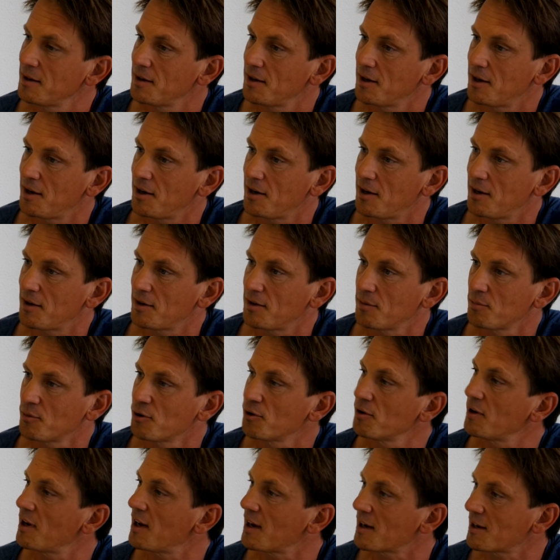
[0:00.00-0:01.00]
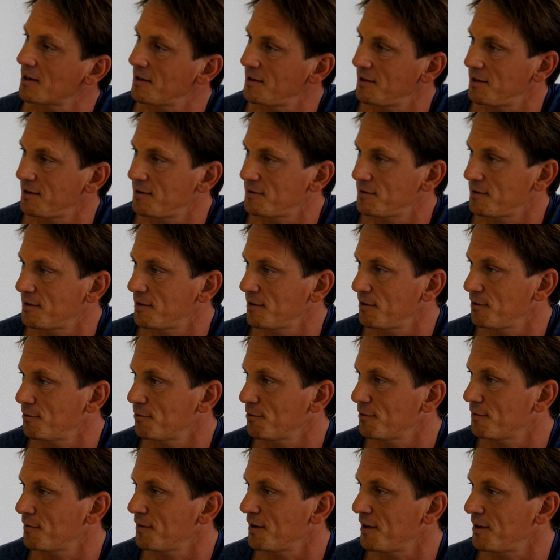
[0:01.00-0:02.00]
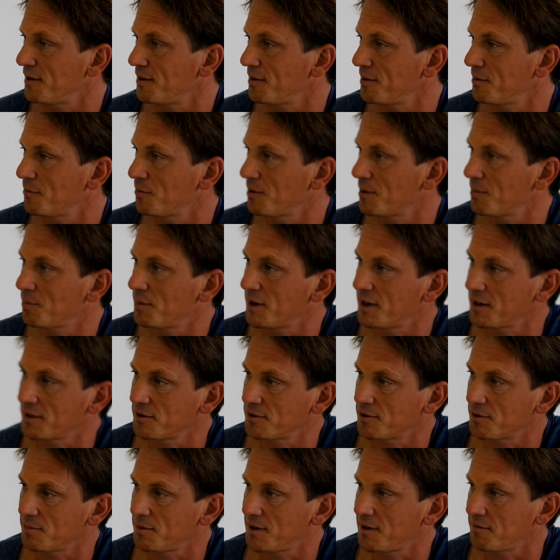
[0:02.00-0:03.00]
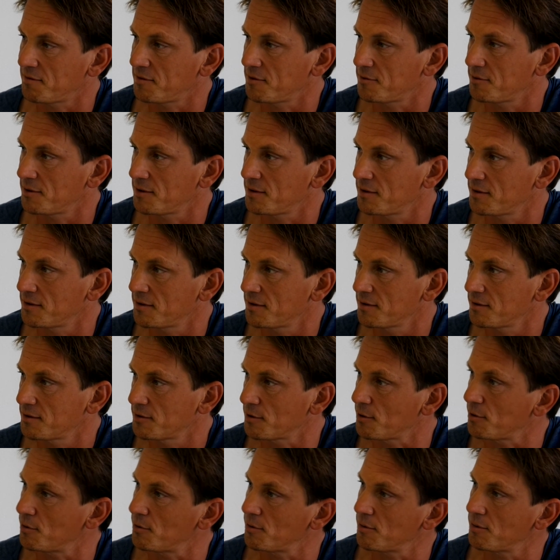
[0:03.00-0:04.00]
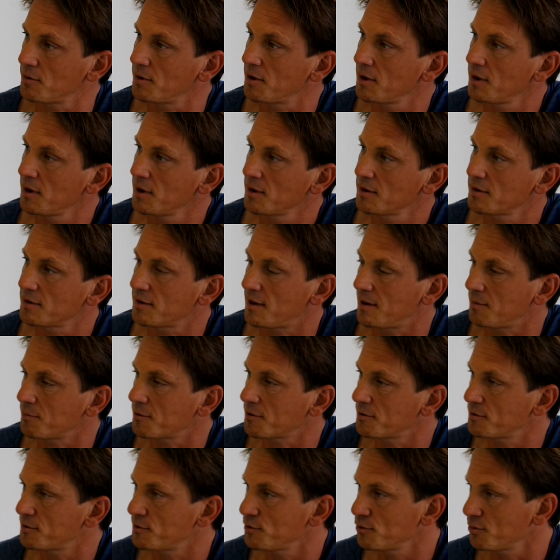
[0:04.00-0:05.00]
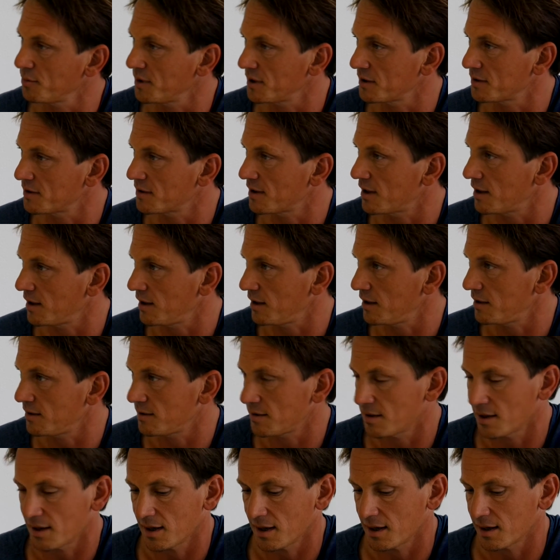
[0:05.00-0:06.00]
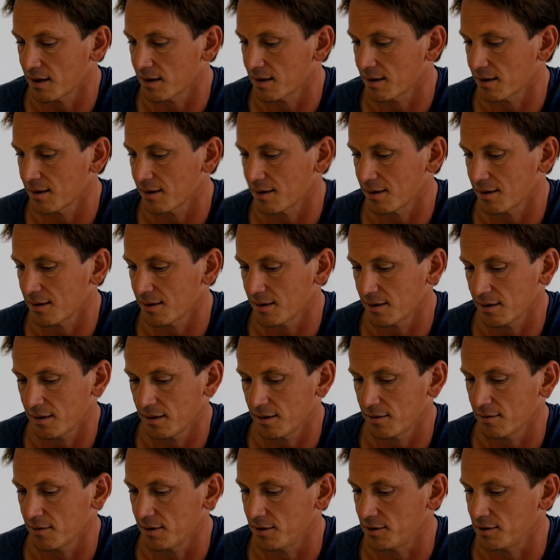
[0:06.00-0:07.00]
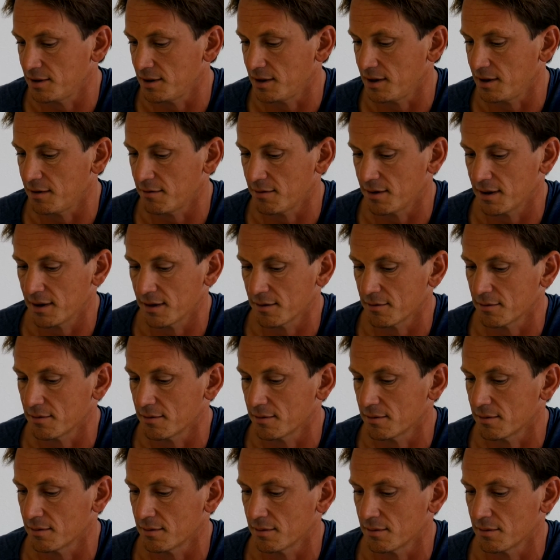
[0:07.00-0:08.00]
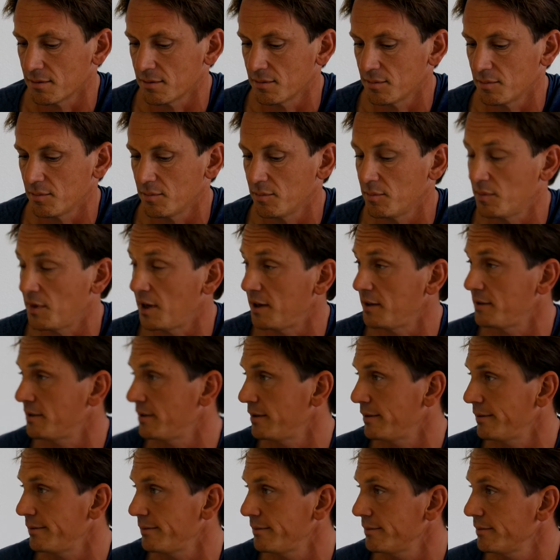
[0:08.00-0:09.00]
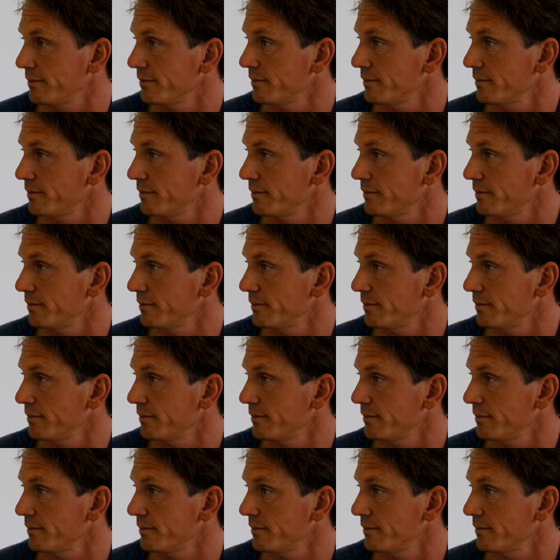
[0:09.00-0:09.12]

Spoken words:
the more likely it is that you will find a well-paying job afterwards. So time-consuming studies like you know, engineering or medicine,